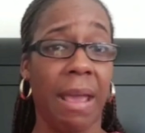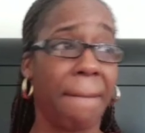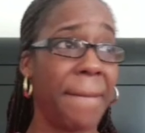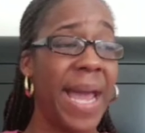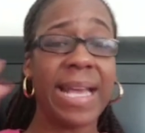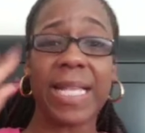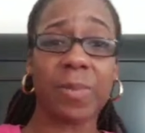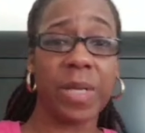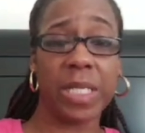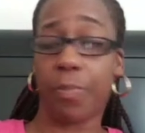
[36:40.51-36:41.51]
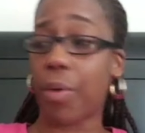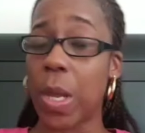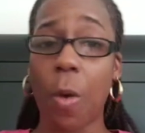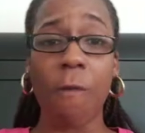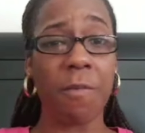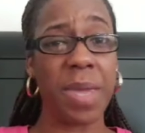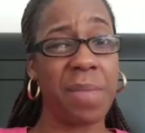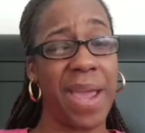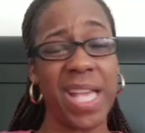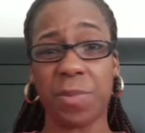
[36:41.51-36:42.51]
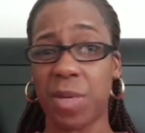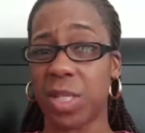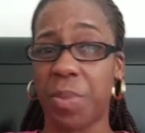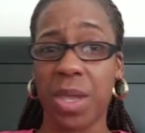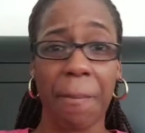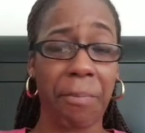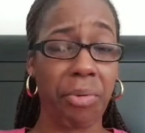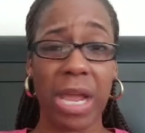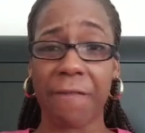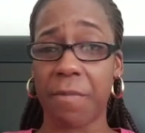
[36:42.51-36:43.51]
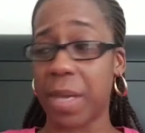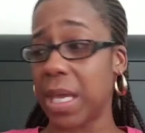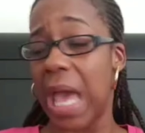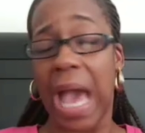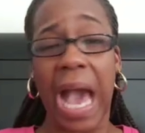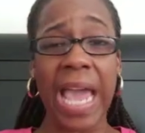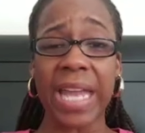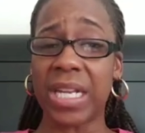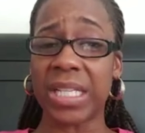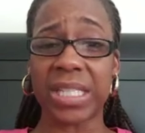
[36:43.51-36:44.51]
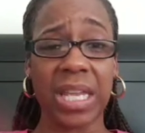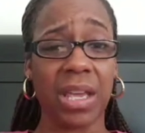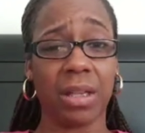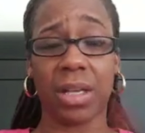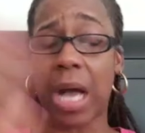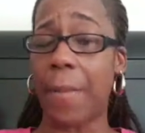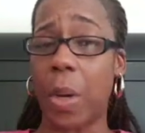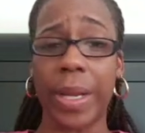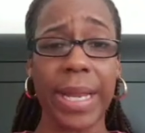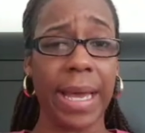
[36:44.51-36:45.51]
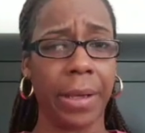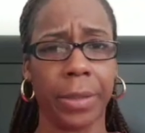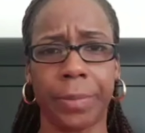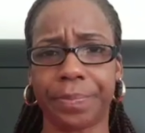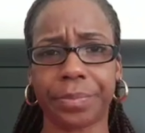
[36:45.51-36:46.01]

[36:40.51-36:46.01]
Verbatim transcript: My husband is praying over me. My husband is be up praying for me. I had, listen here, come on now.